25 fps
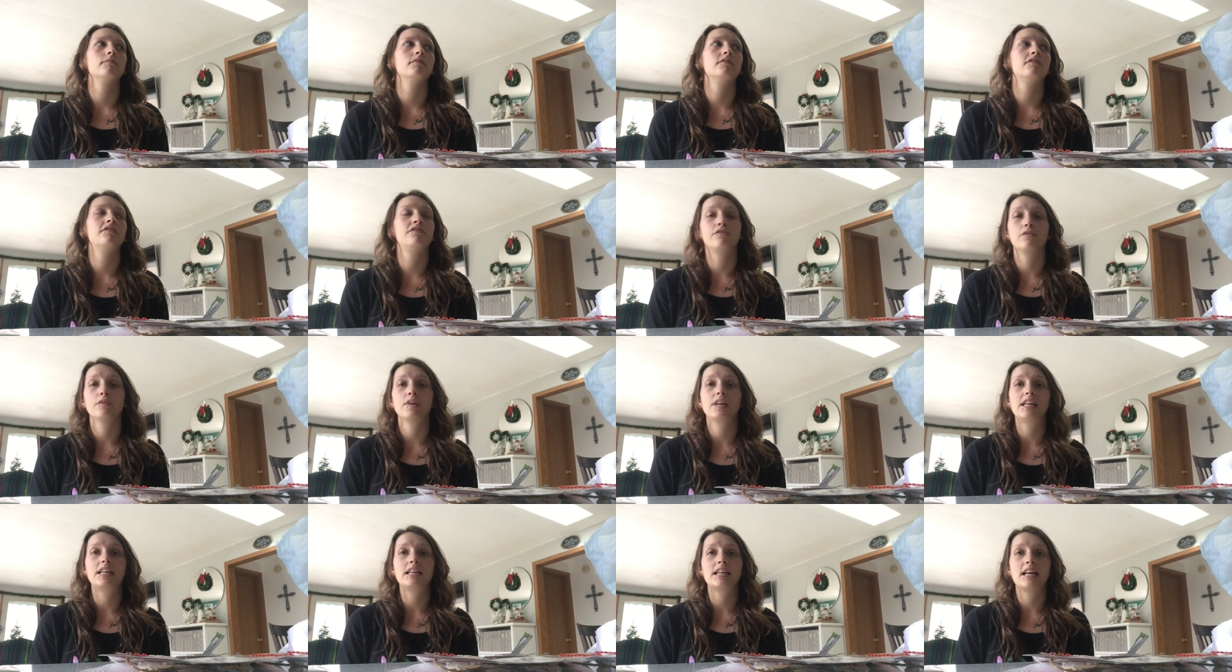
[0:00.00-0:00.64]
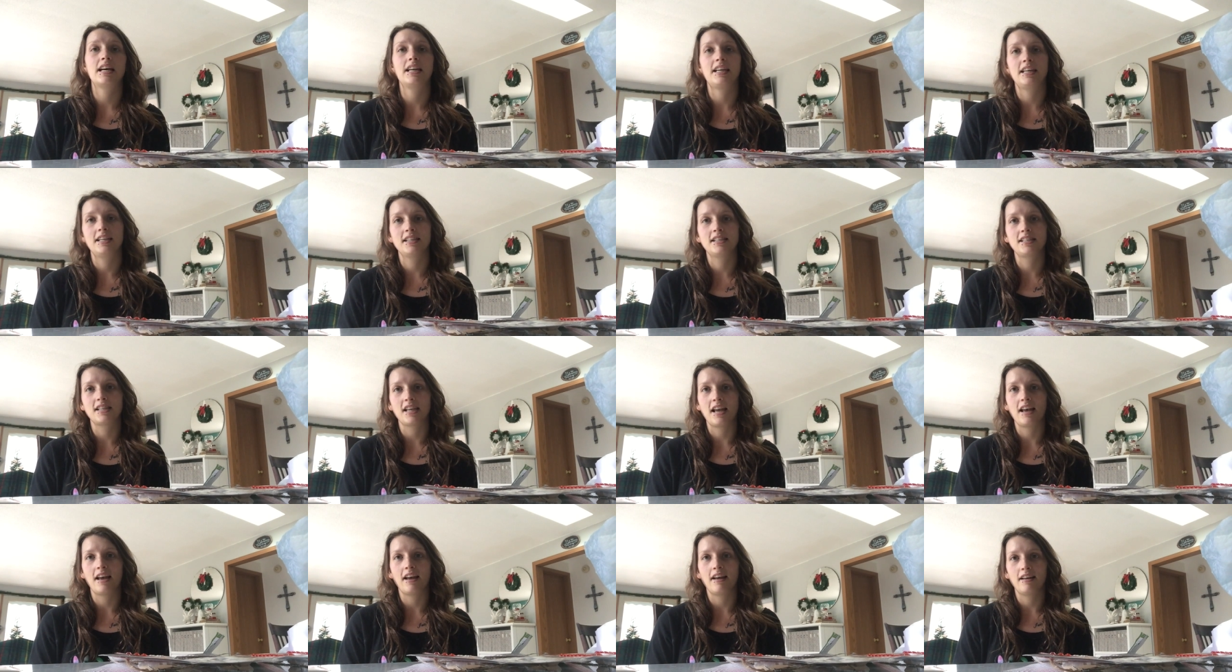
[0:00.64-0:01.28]
free
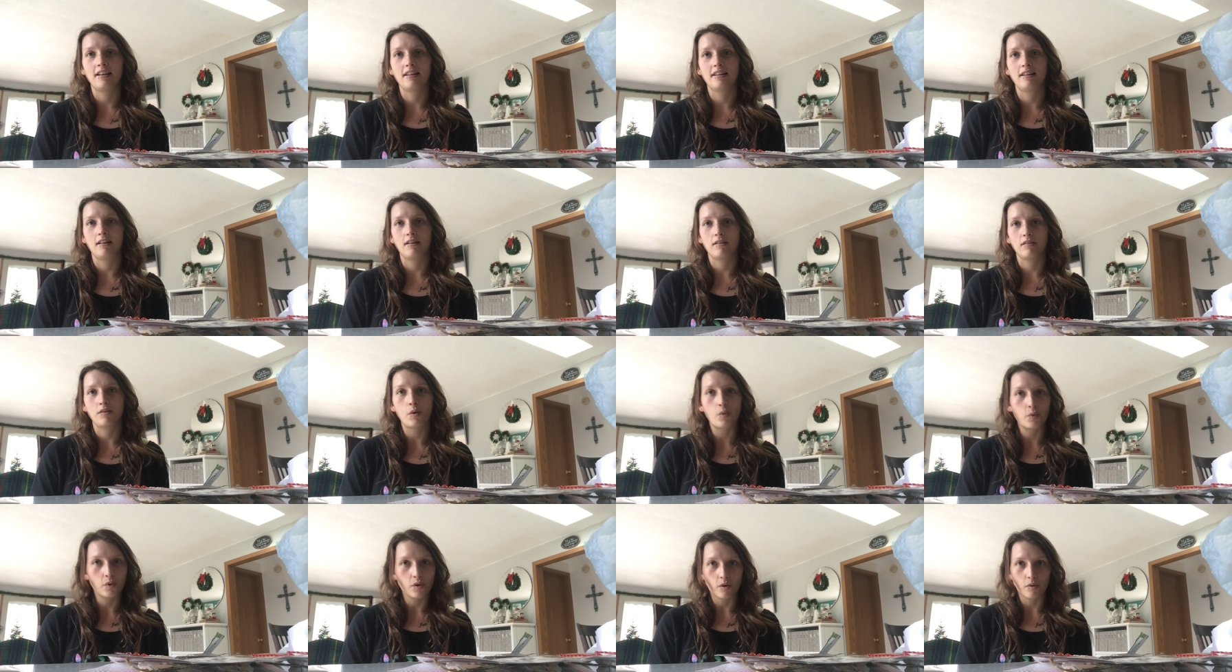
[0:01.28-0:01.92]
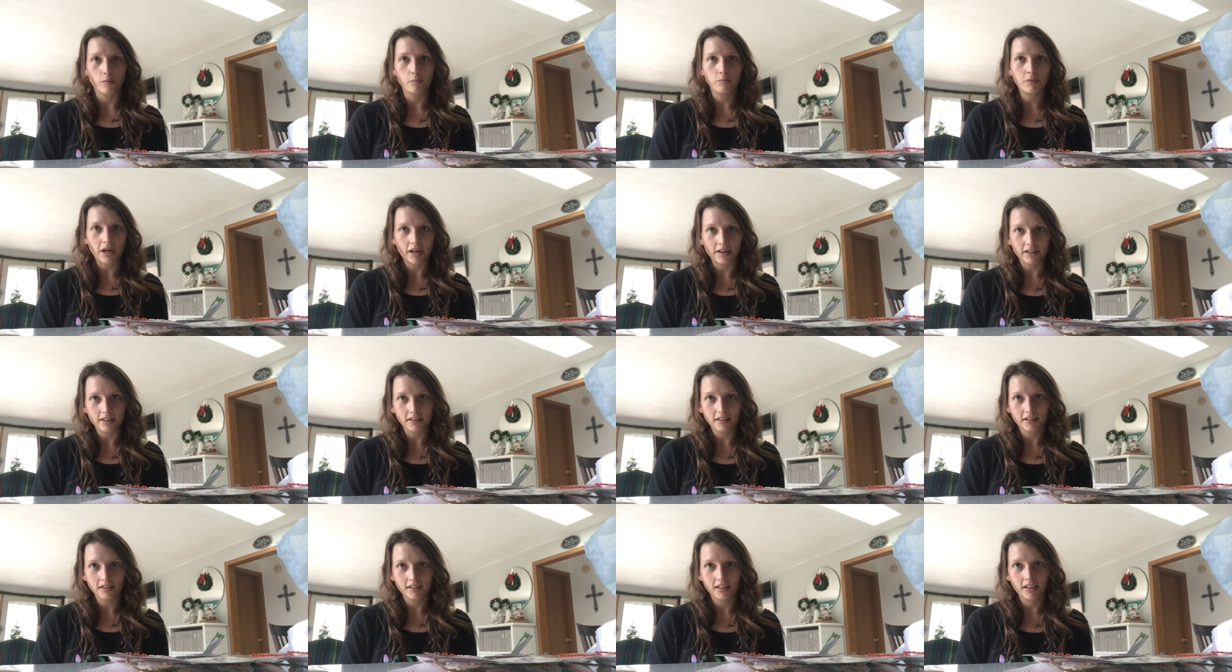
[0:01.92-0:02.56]
night at a local
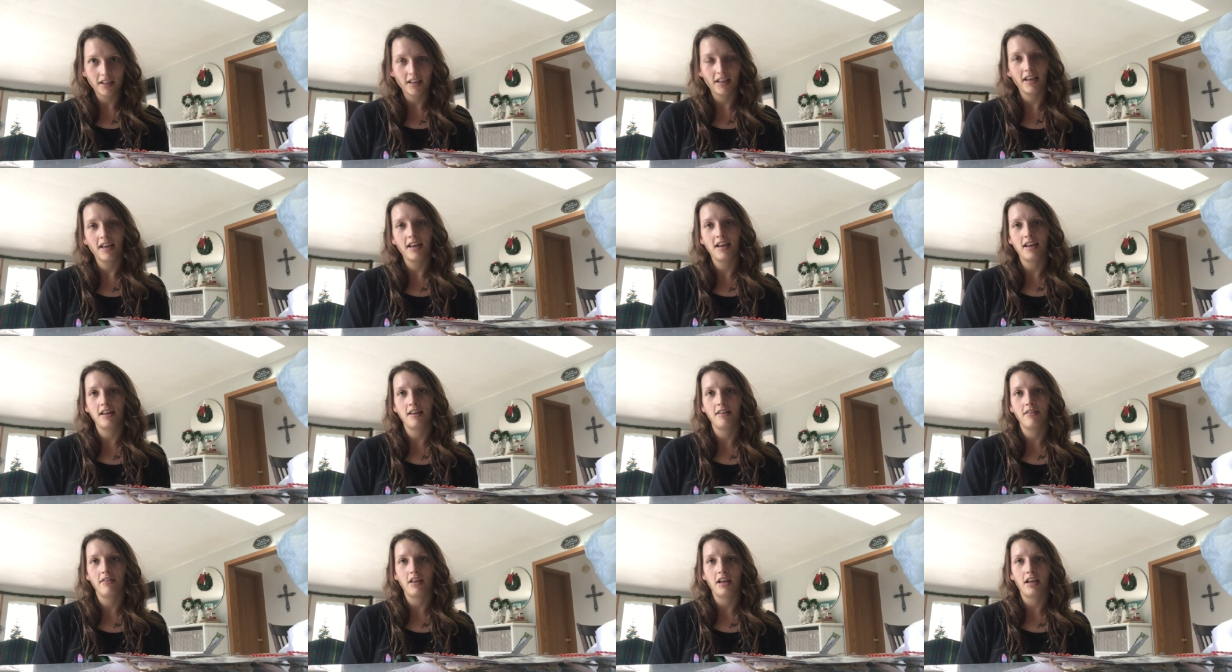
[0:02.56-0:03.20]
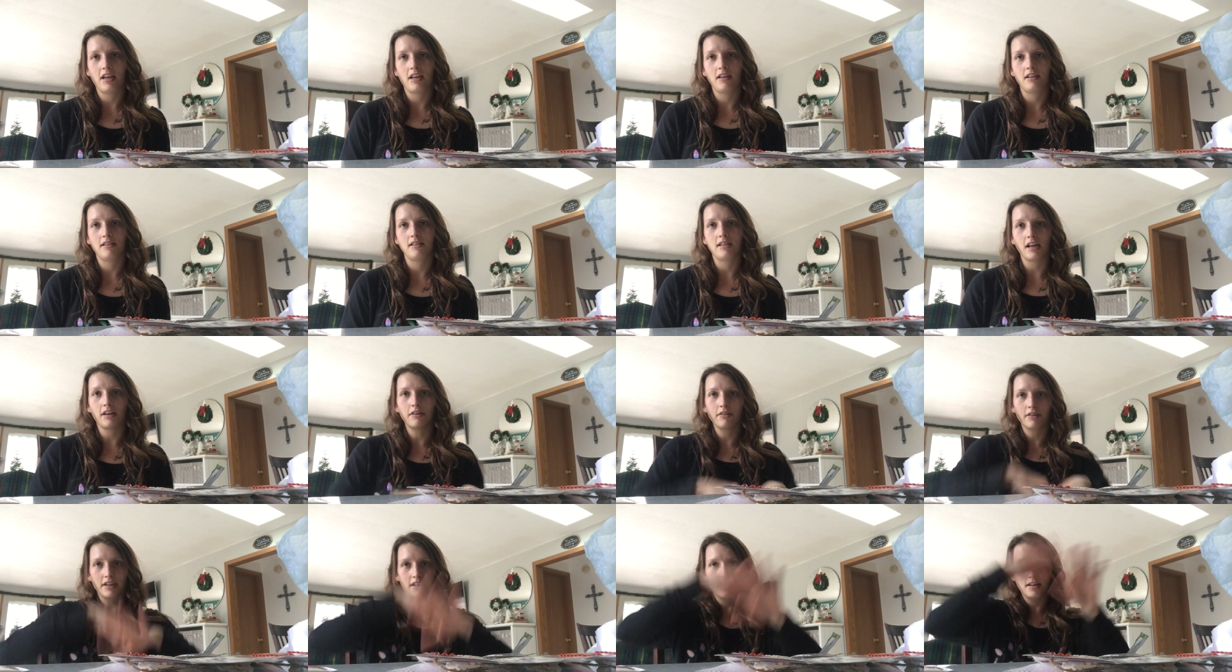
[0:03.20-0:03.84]
park and they
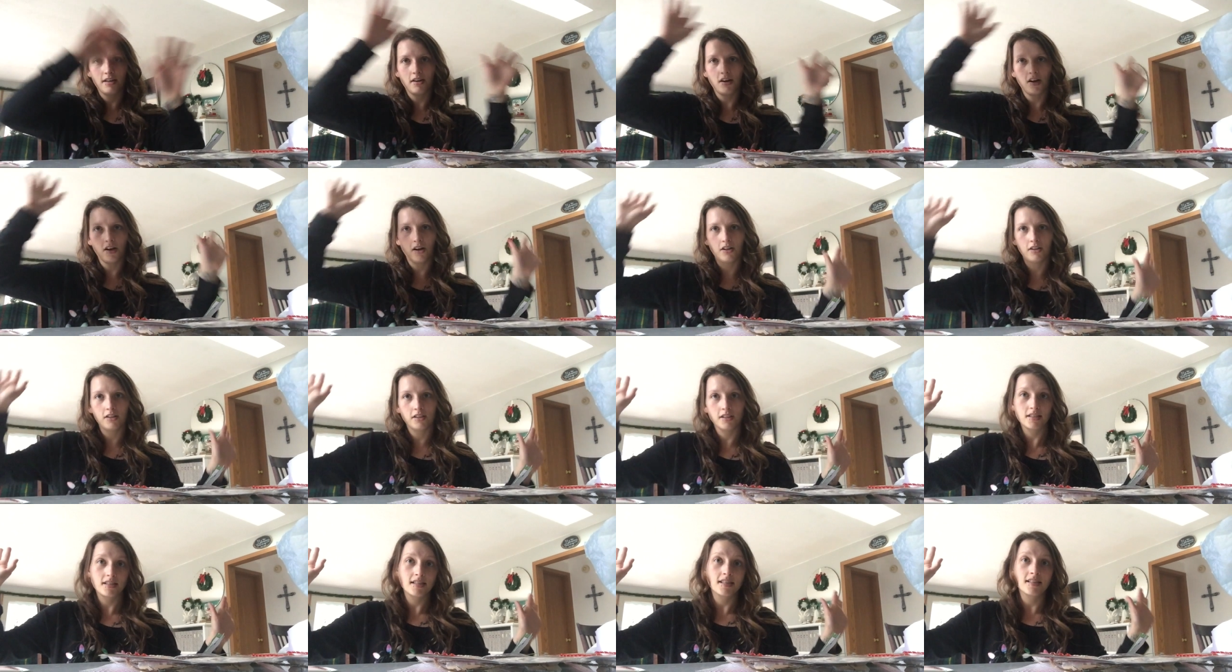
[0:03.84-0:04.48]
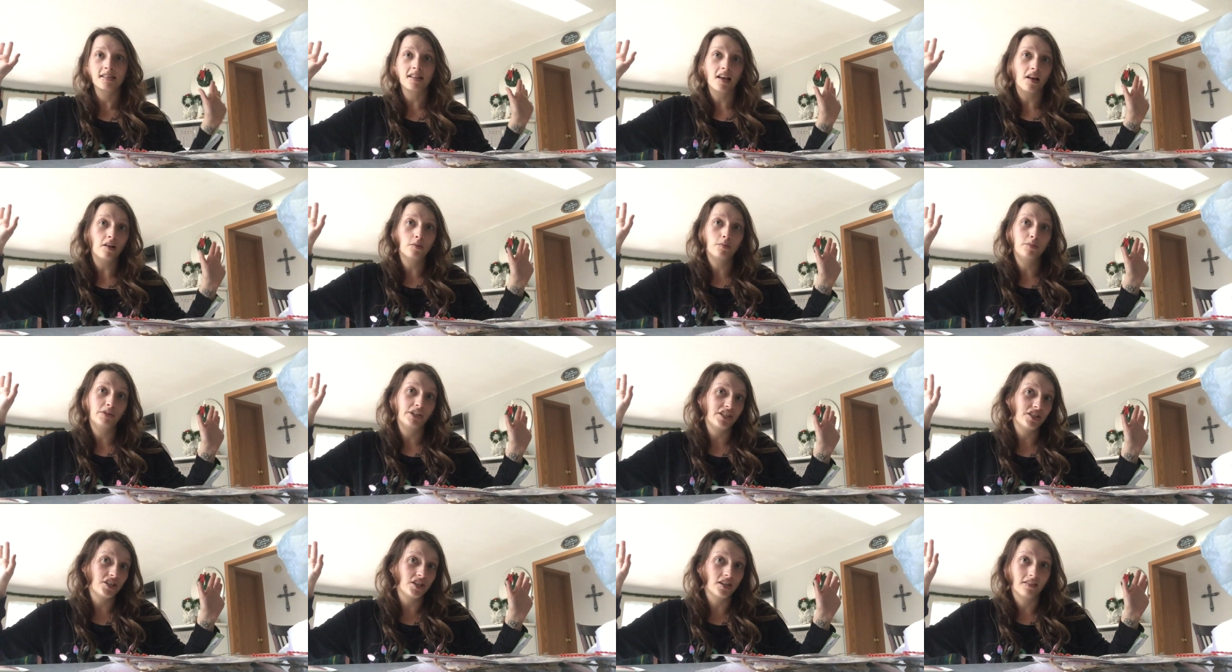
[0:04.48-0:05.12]
decorated it all. It's a
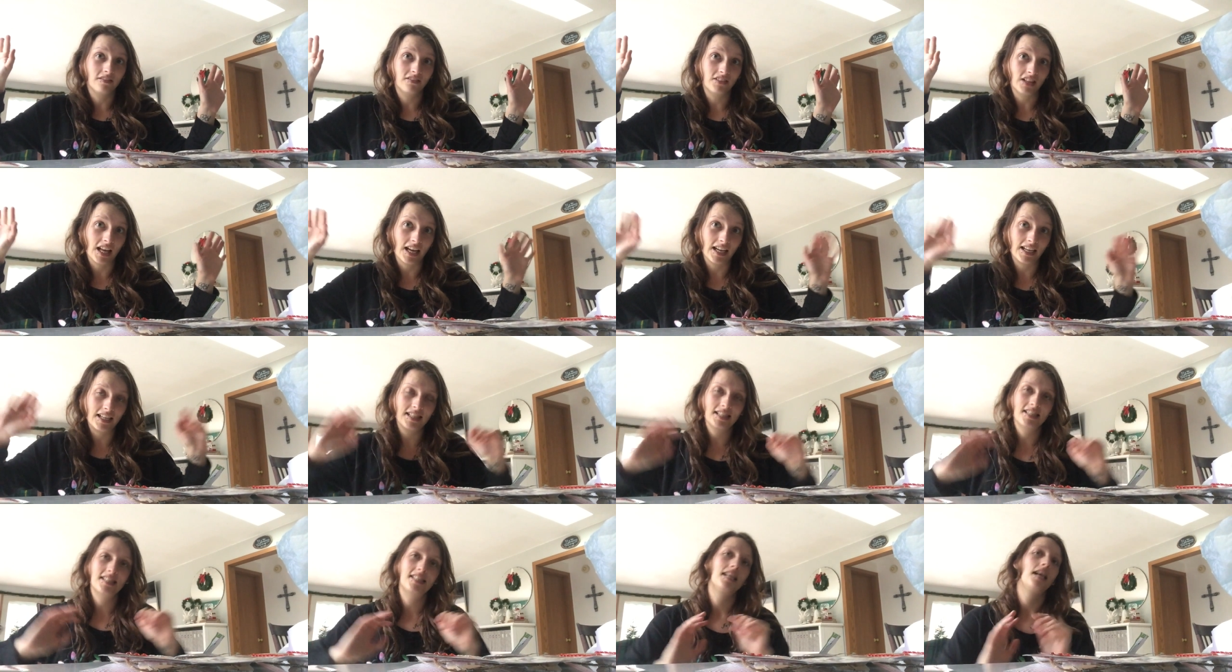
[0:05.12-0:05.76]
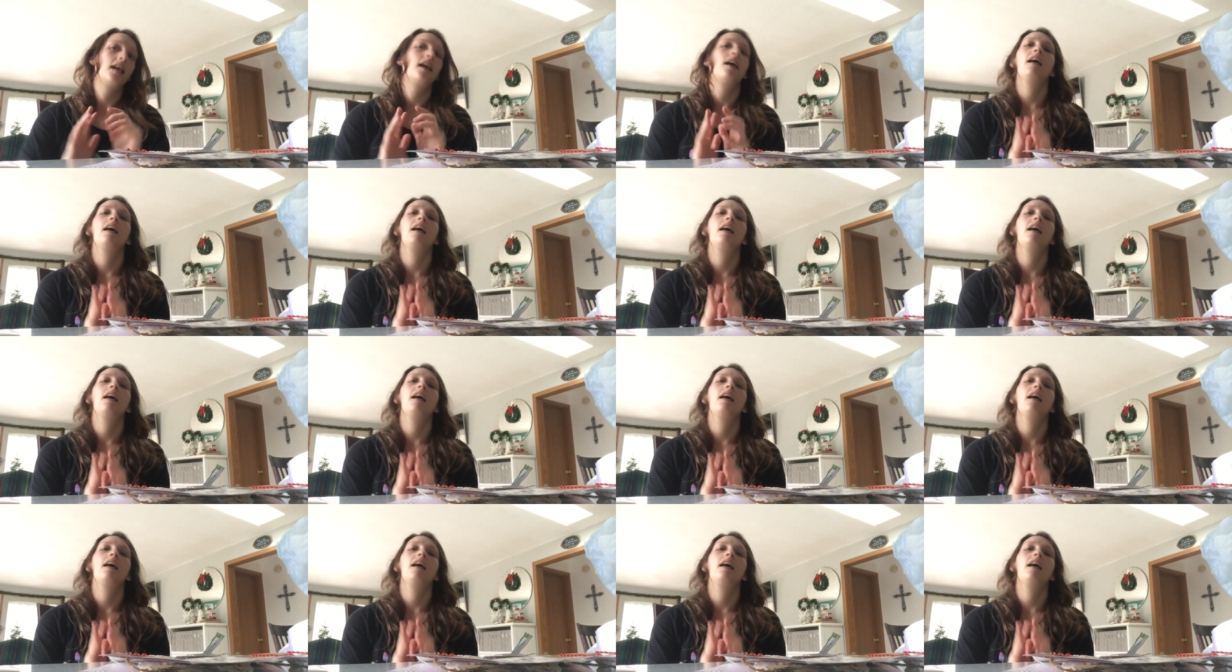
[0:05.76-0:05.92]
celebration of lights.